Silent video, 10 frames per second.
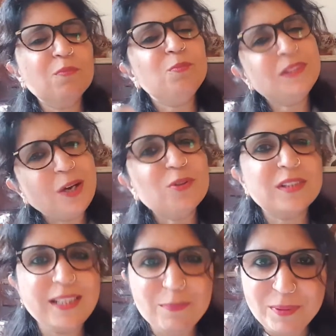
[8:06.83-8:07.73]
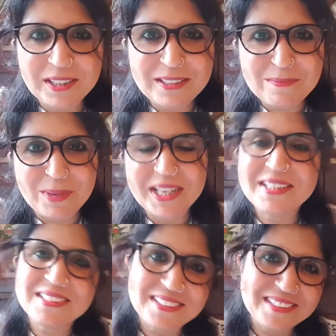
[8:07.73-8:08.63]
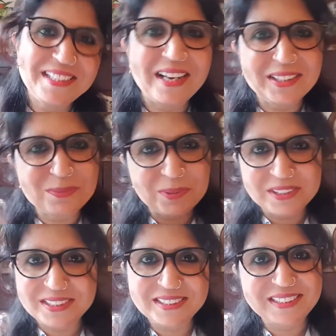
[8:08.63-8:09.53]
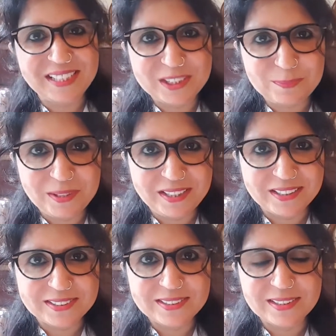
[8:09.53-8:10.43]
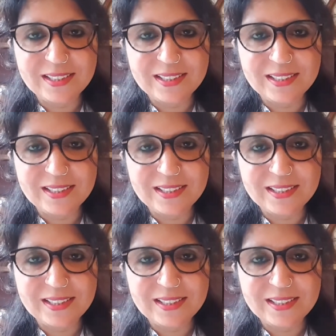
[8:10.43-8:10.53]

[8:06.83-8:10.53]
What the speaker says: without keeping in mind the other person's experience.